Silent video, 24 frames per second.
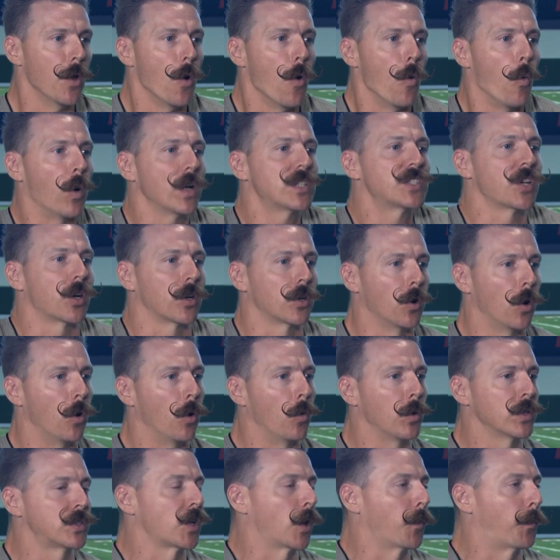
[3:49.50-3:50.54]
What's our goal?
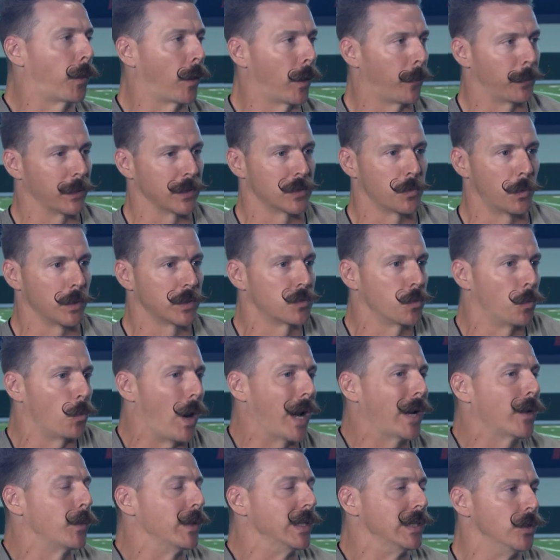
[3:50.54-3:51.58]
What's our purpose?
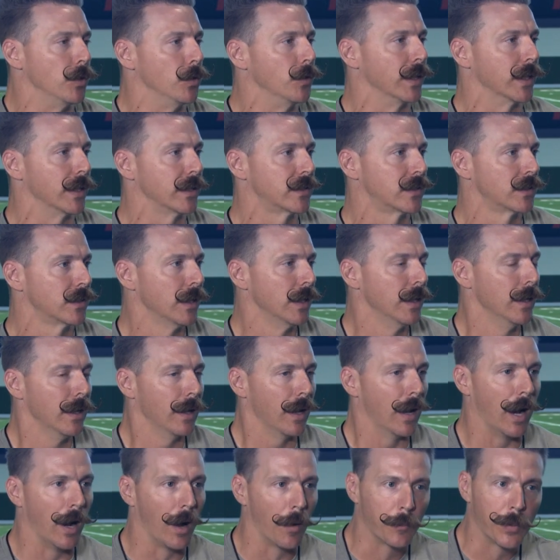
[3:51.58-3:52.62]
Why do we do this?
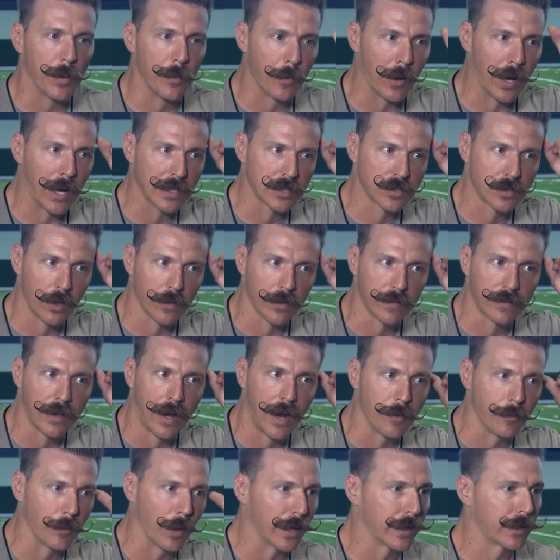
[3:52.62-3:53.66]
People ask all the
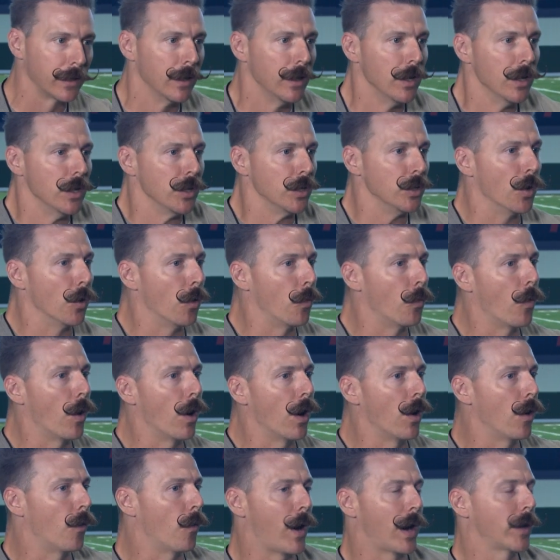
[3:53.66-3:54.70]
time, why
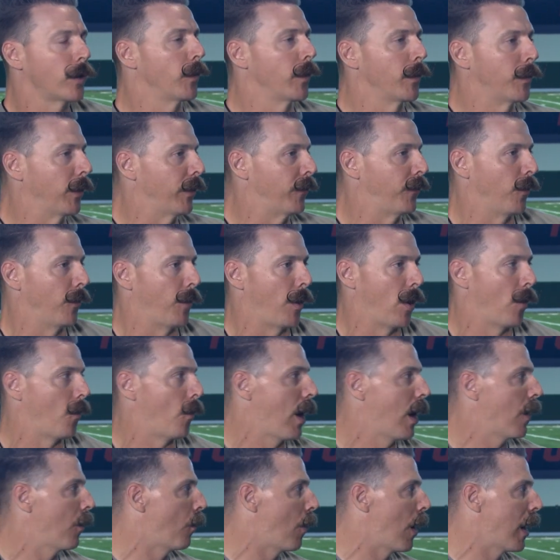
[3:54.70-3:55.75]
do we play football?
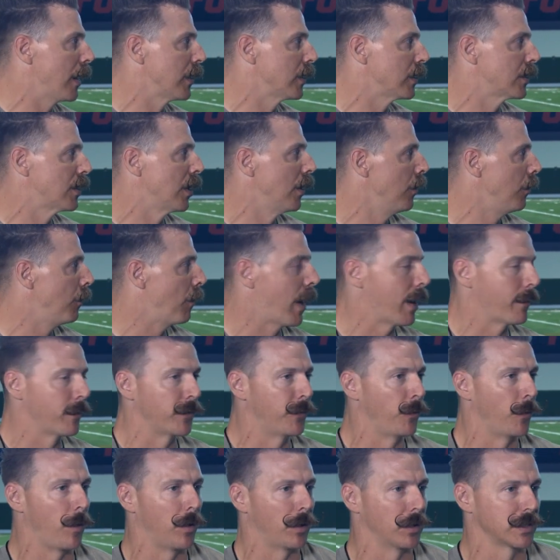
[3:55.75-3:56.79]
Why does Miami
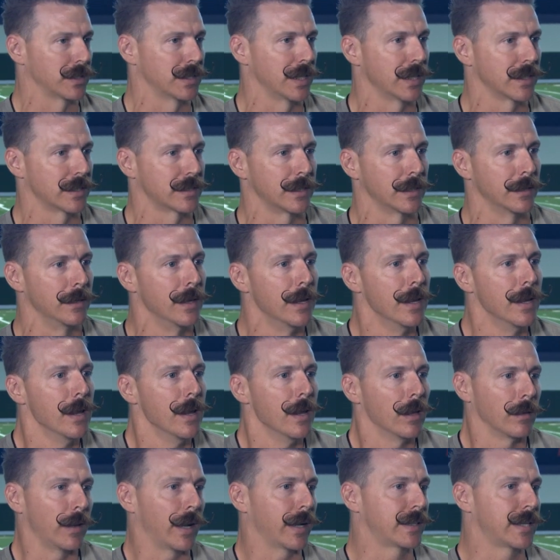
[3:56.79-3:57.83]
football exist? And
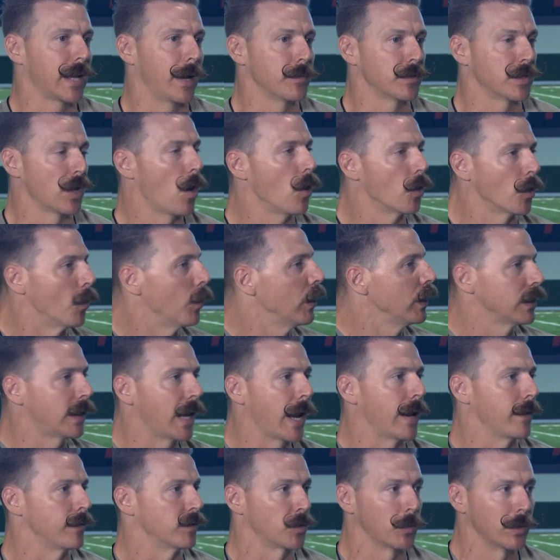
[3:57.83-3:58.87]
a lot of times, to win
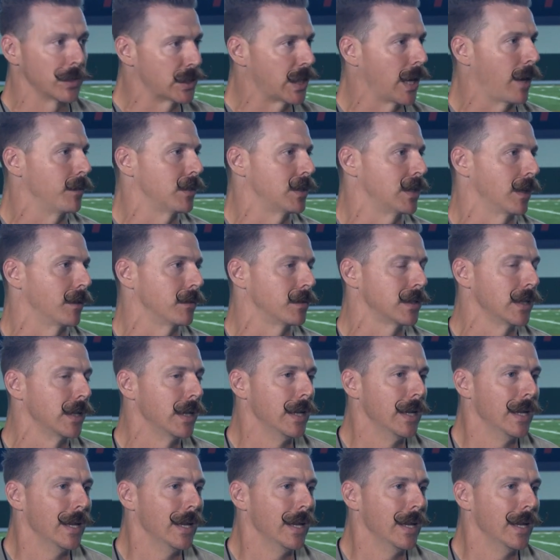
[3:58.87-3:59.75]
games, win championships.